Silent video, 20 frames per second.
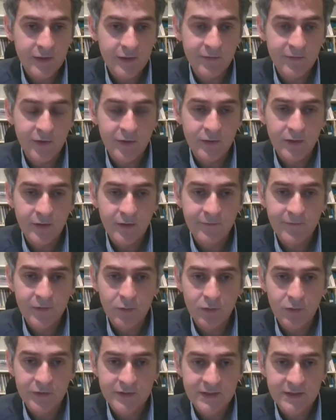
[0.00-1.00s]
of you if you
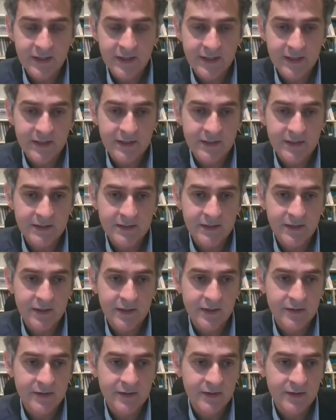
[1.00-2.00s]
want to take it in
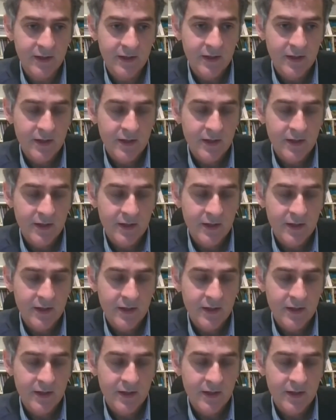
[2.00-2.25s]
turns.